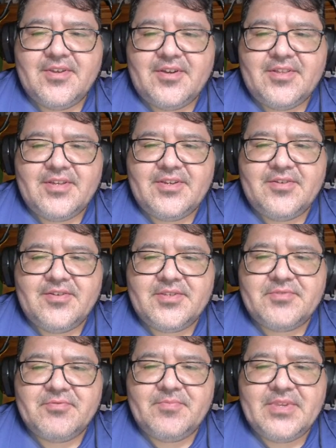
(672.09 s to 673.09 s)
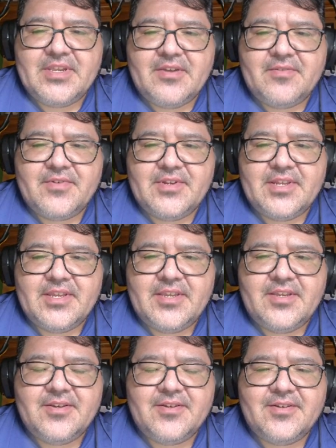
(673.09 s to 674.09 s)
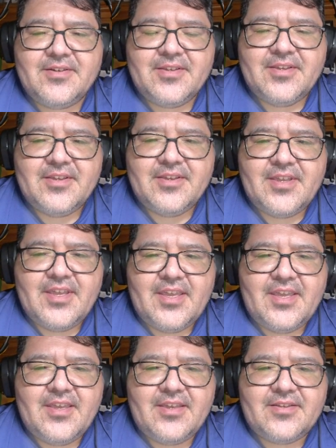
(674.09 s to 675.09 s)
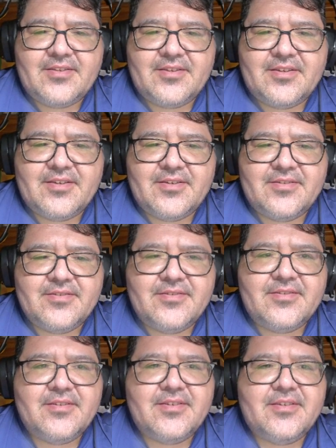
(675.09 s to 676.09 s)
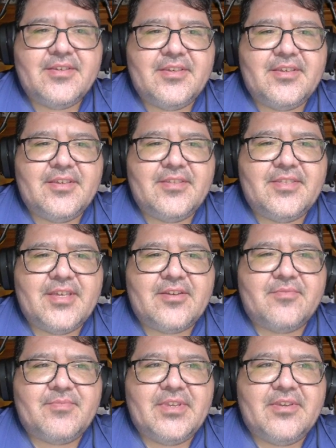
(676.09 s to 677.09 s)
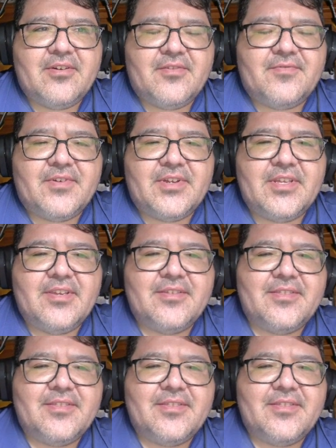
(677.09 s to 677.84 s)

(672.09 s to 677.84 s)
All I know is we'll be covering it here, and uh that'll be all funny.